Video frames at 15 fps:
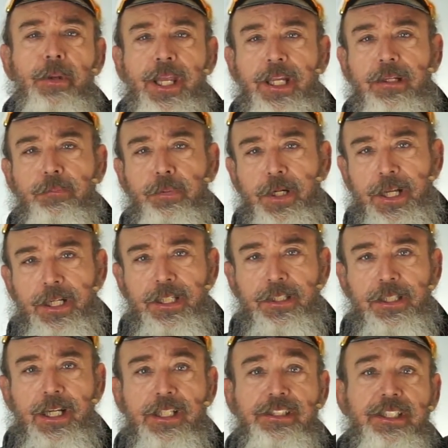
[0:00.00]
bake break,
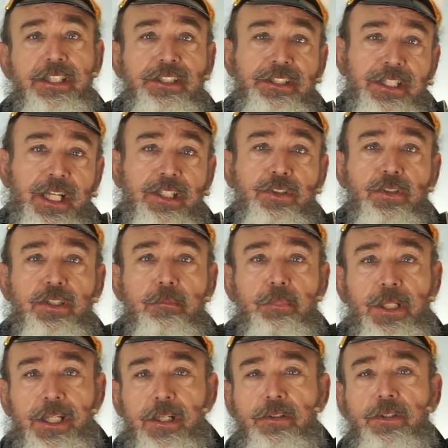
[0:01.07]
as I said, you can
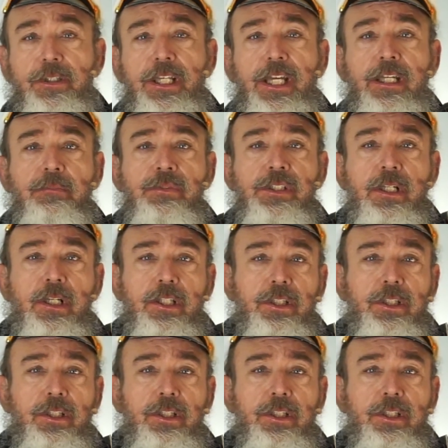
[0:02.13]
play other games,